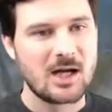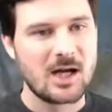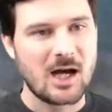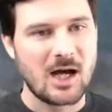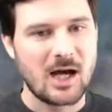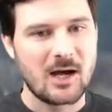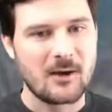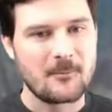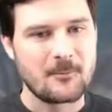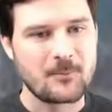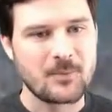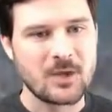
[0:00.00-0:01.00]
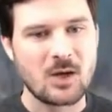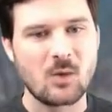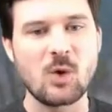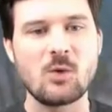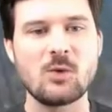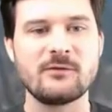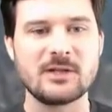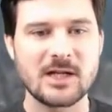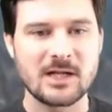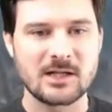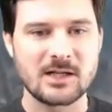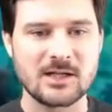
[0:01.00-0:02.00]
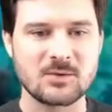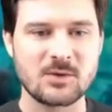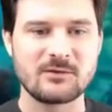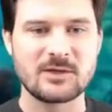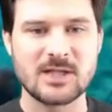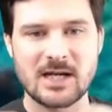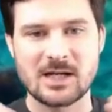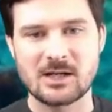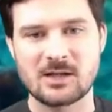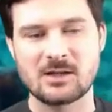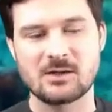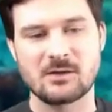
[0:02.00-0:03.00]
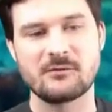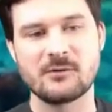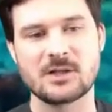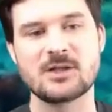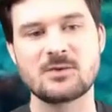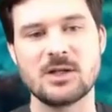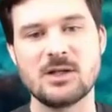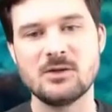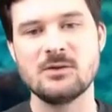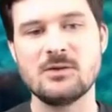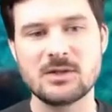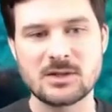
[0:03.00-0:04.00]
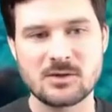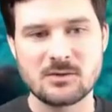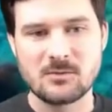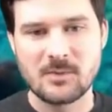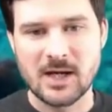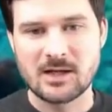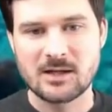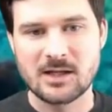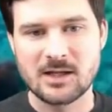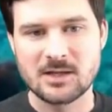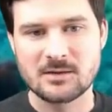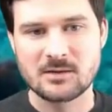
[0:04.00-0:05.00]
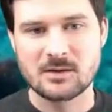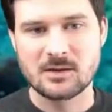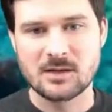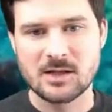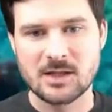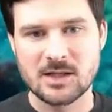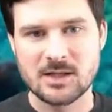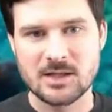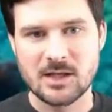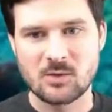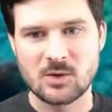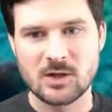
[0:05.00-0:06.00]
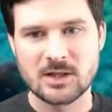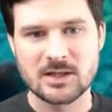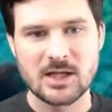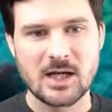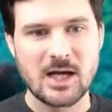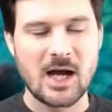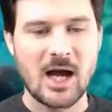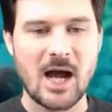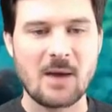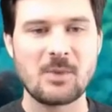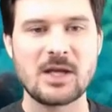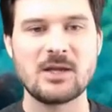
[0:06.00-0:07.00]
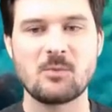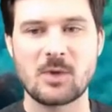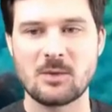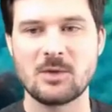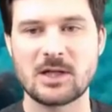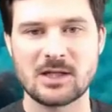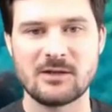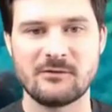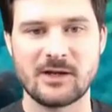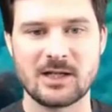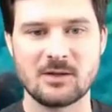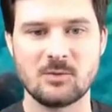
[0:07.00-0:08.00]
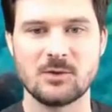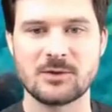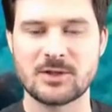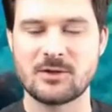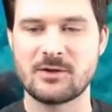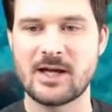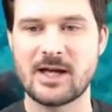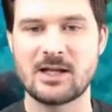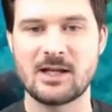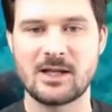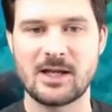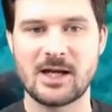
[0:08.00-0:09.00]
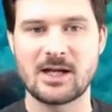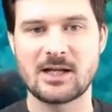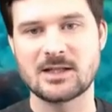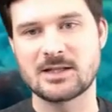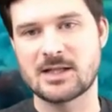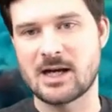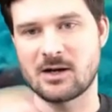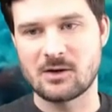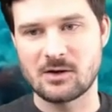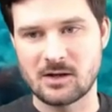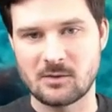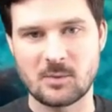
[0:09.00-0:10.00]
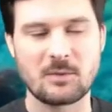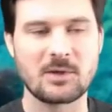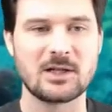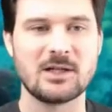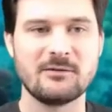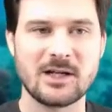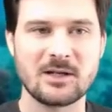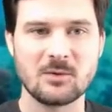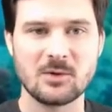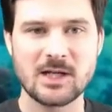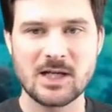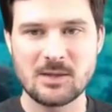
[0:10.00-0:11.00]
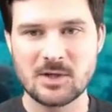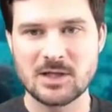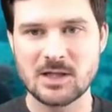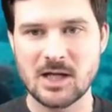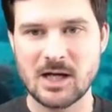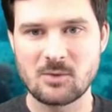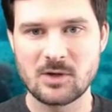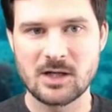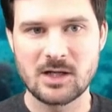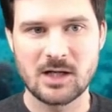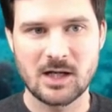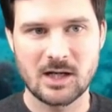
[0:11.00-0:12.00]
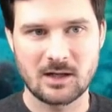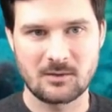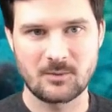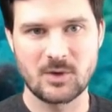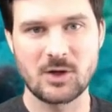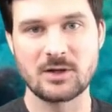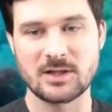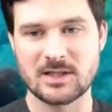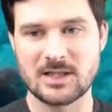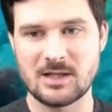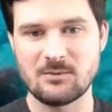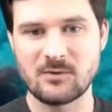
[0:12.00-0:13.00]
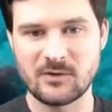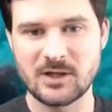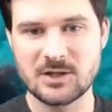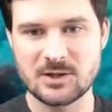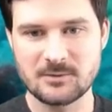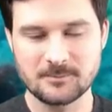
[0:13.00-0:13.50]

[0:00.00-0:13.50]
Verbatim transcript: Um, what we've done is we've taken the footage we use to make these these networks and made them publicly available. So that that is now a publicly available image library um, known as Deepfish